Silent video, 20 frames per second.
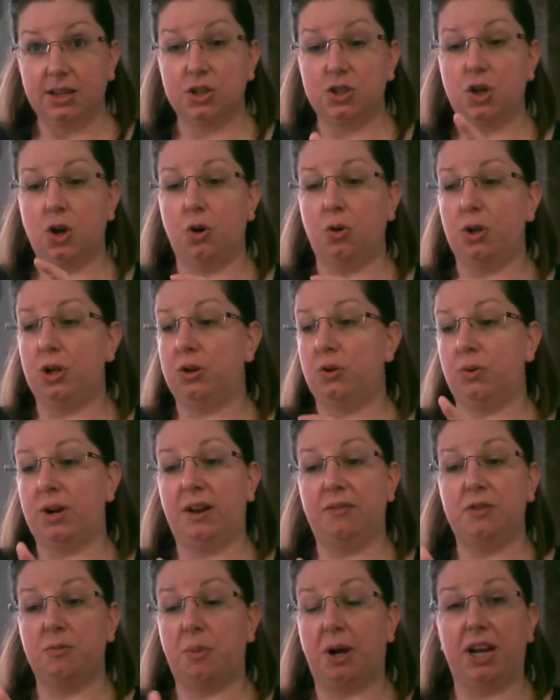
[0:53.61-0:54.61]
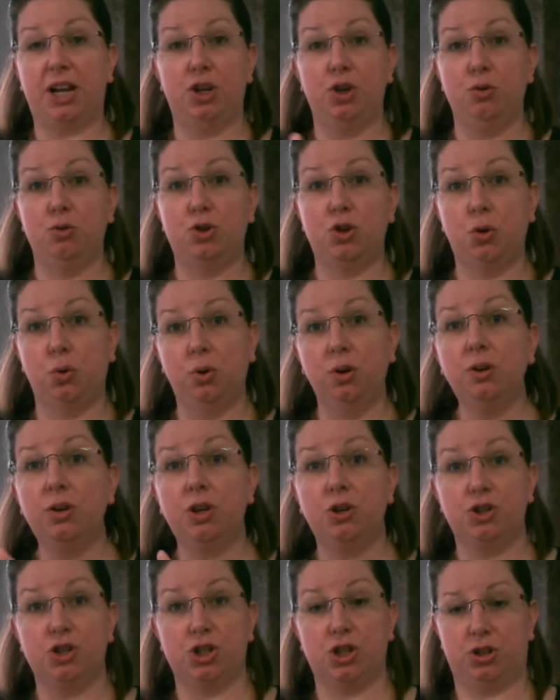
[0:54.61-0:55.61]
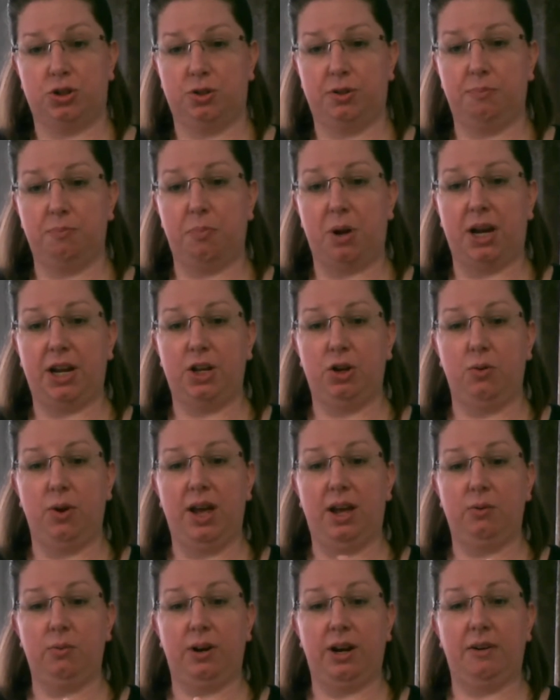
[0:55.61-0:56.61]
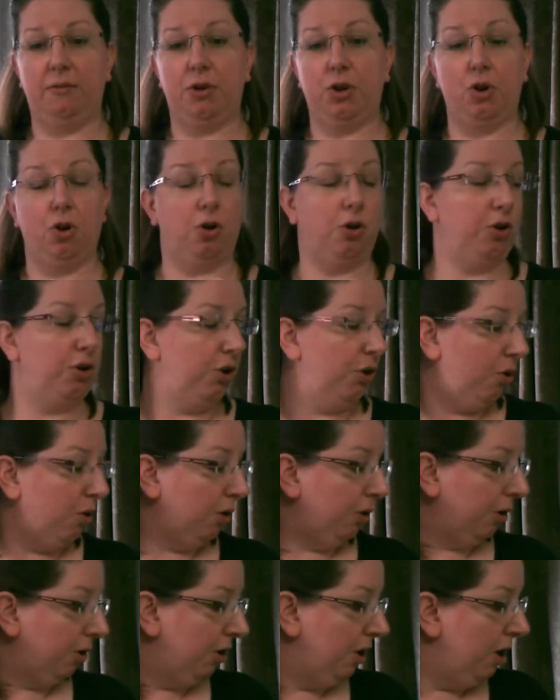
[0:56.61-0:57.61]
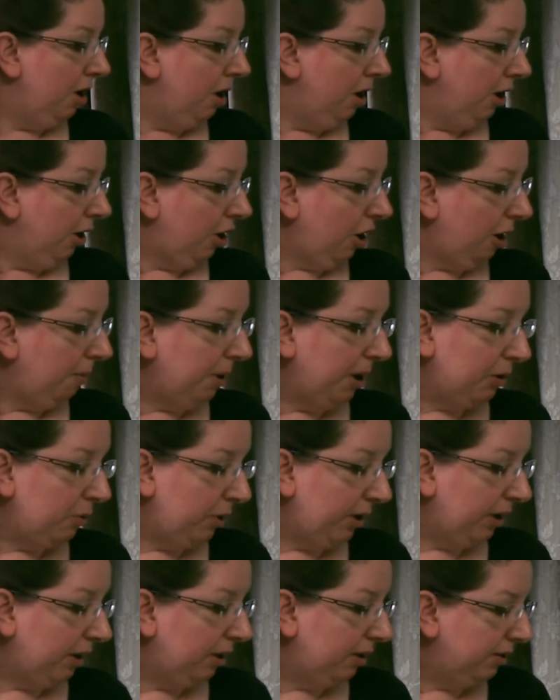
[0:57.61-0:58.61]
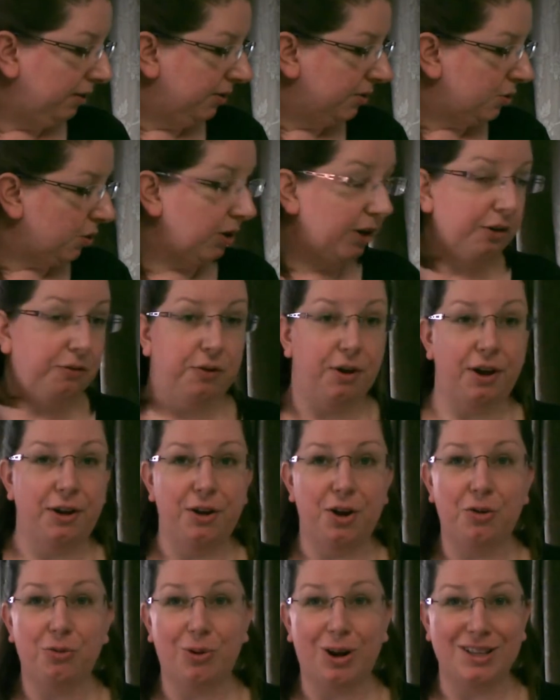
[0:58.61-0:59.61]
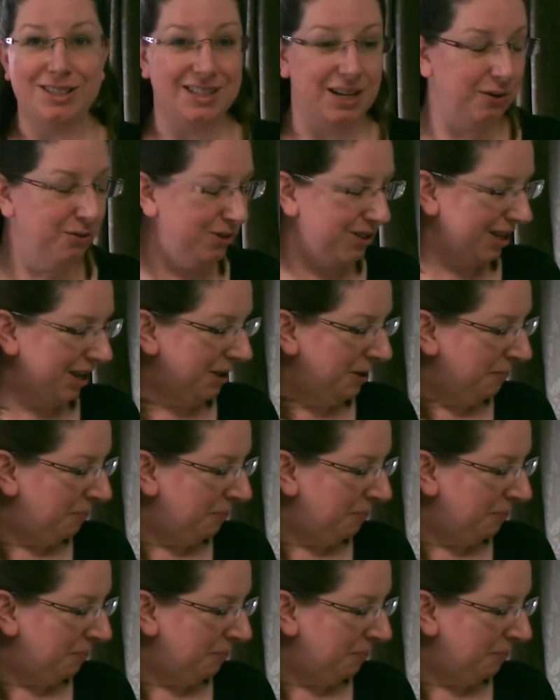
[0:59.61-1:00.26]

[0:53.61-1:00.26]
so you don't have to buy a new tool, you just buy a new head whenever your carbide wheel sort of runs out.